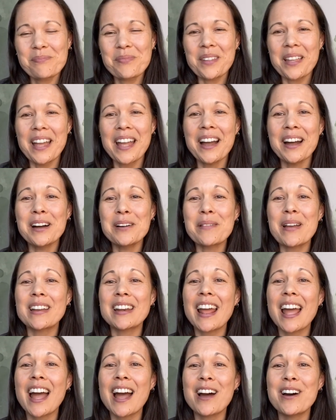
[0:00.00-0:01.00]
And
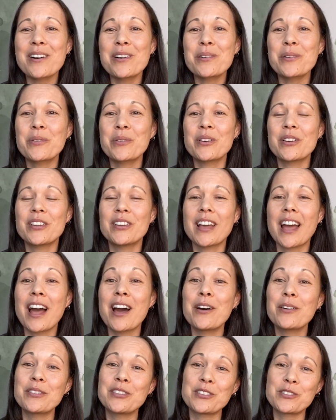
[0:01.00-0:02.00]
how
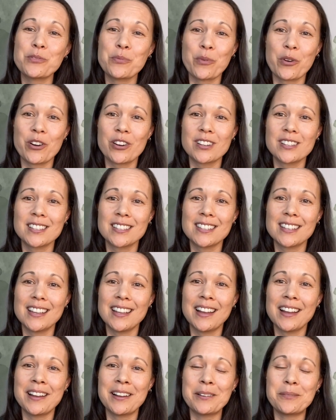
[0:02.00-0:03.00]
this works
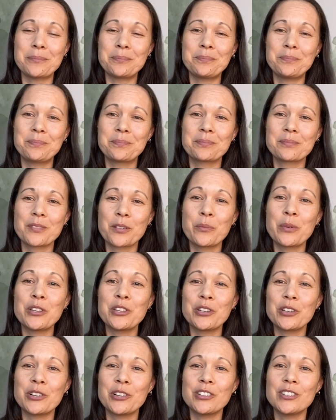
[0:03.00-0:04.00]
when
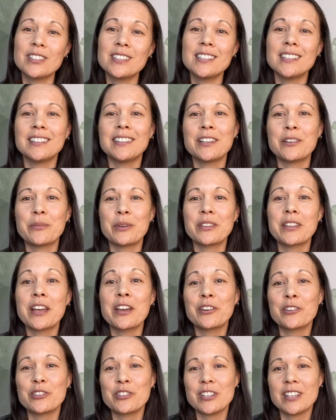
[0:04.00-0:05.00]
you're dealing with
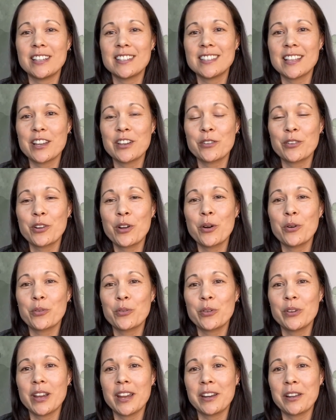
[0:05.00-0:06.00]
energies that you're
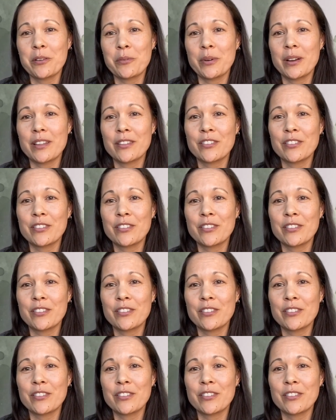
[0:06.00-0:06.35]
co-creating with